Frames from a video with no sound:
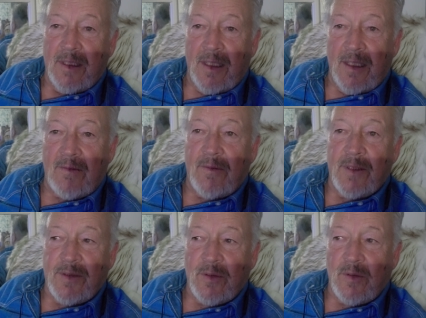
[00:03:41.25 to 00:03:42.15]

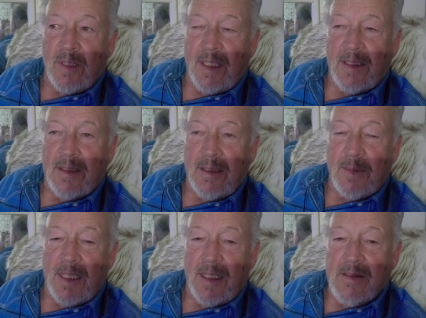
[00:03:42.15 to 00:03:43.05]
every tool I can get
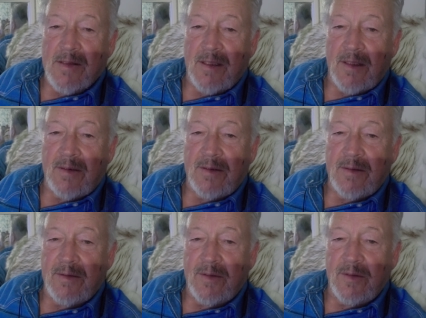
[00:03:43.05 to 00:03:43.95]
my hands on
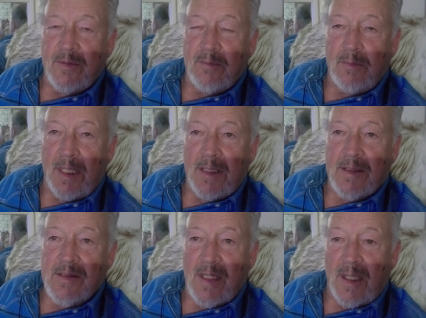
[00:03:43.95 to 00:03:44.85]
to make
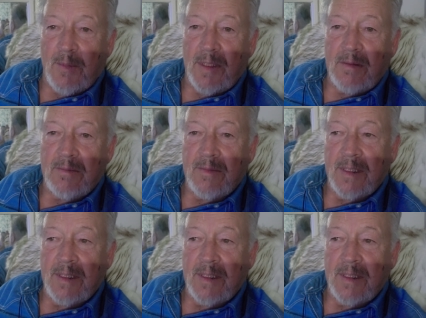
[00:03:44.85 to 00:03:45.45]
this hobby